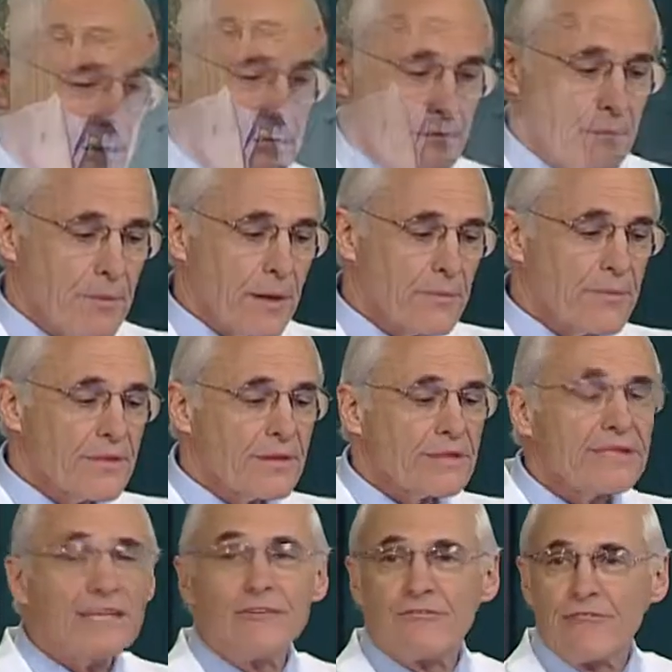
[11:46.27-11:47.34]
Remember the
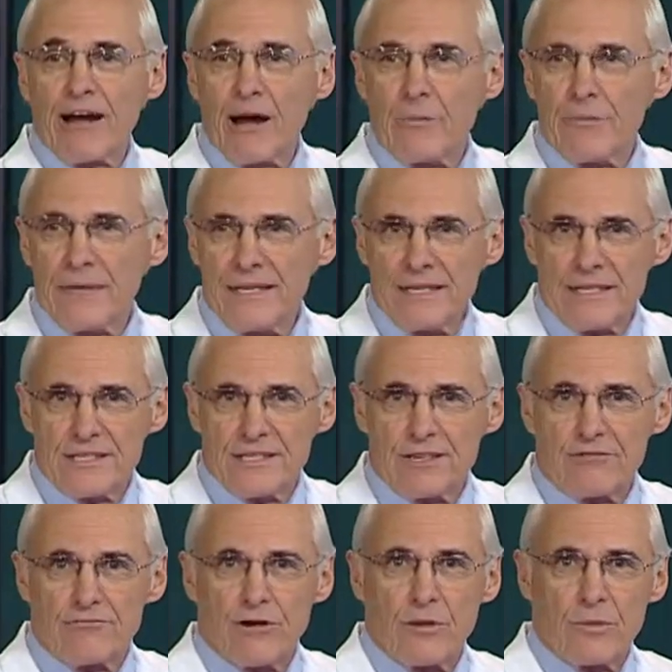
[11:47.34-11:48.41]
Li-Fraumeni
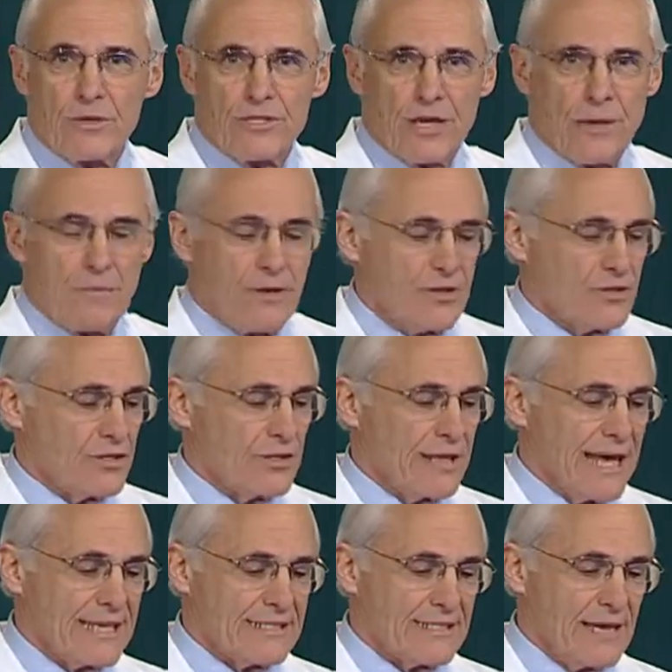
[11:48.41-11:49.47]
syndrome, which I mentioned
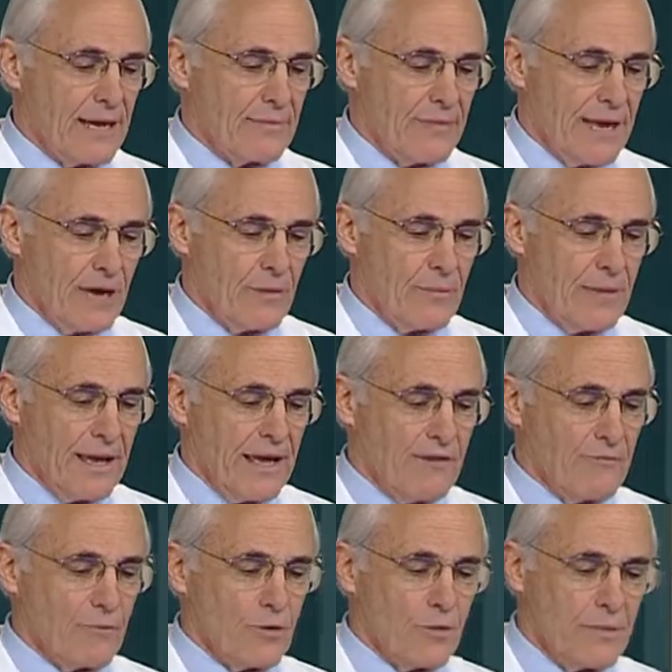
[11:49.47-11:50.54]
last time, now may
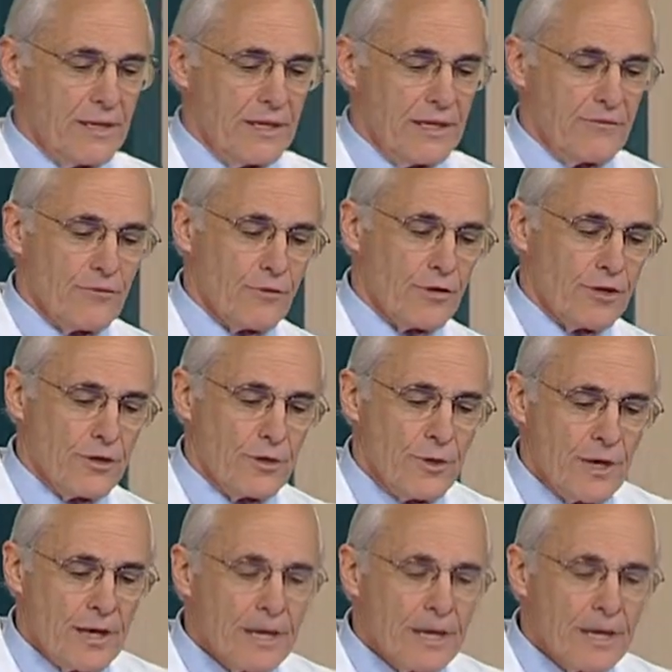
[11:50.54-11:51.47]
have more meaning for you,